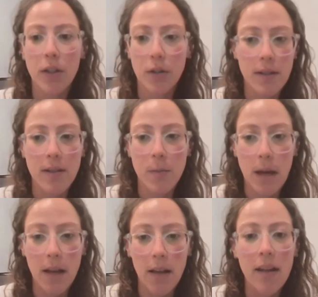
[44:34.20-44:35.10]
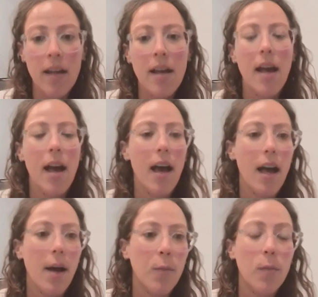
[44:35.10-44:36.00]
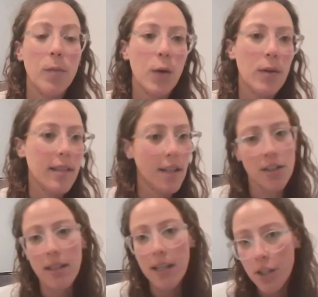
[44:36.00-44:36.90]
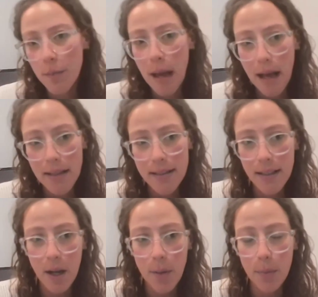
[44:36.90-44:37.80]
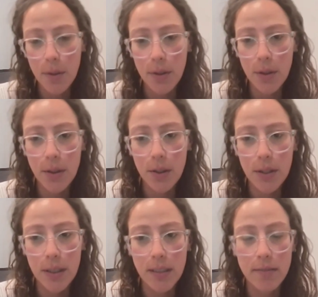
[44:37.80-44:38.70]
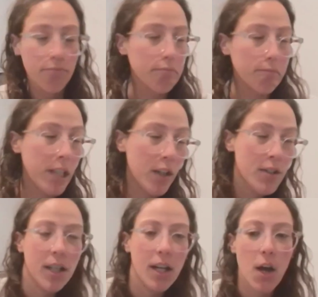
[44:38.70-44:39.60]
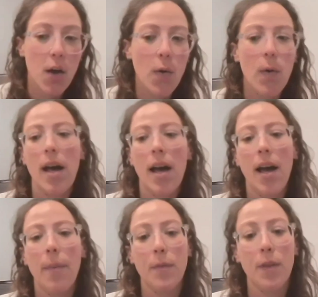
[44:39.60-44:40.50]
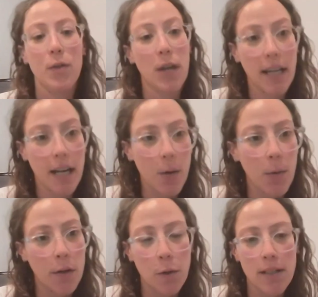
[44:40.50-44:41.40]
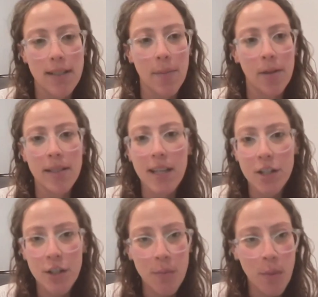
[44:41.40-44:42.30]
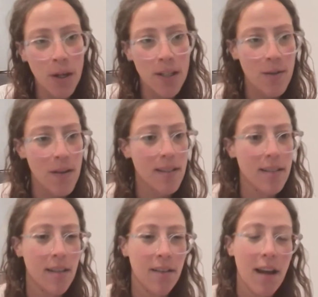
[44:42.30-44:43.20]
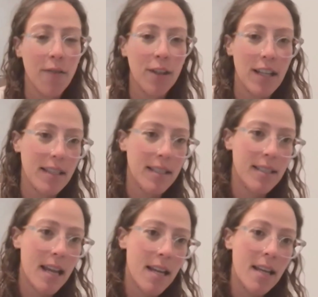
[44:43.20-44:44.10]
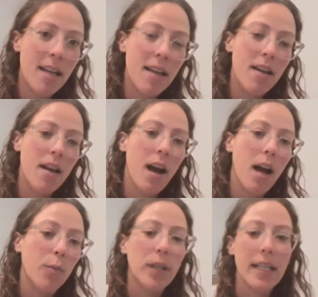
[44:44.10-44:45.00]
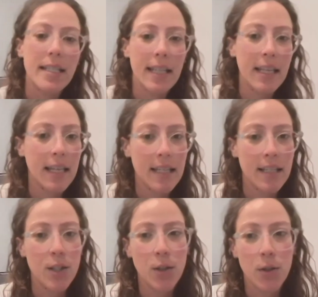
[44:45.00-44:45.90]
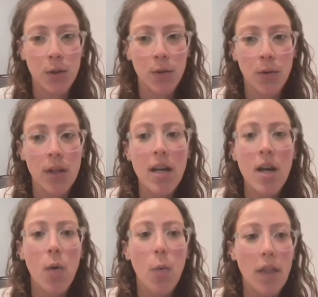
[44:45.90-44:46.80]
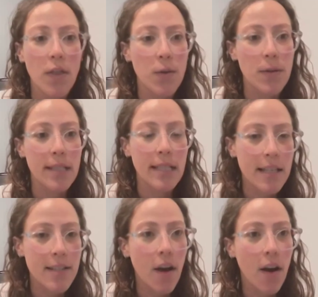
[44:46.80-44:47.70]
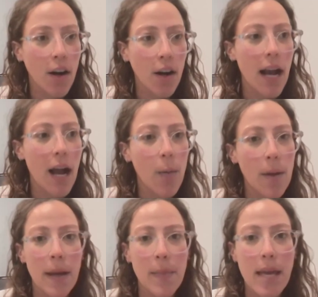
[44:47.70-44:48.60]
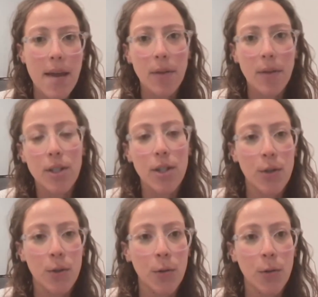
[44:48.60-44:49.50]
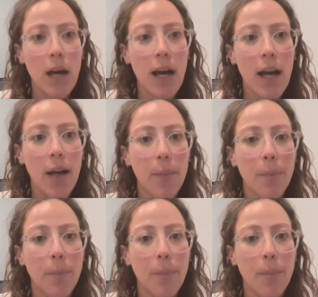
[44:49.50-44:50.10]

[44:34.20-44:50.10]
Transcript: older adults as well. There was legislation passed a couple years ago, the Direct Care Workforce Stabilization Board. So that's another effort at the state, really digging into what those needs are, how we might be able to,